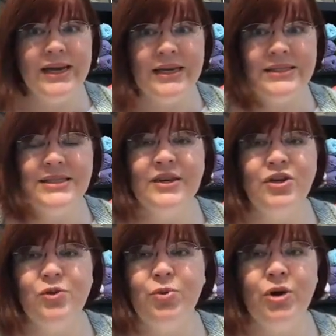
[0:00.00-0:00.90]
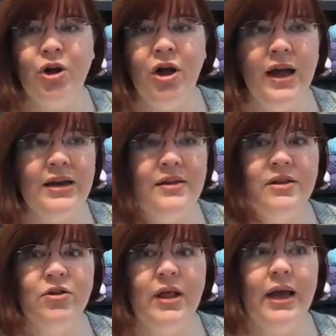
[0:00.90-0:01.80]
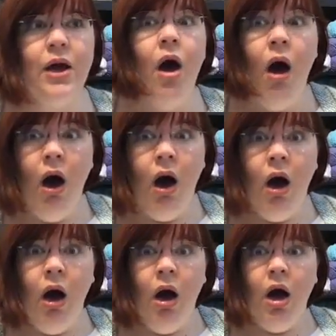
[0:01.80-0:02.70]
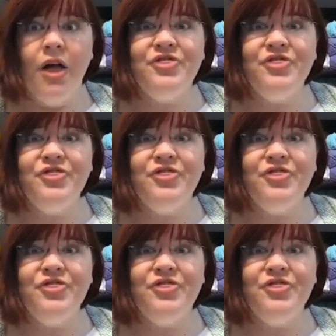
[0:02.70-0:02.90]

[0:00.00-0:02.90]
is until you put it on and you're like, oh,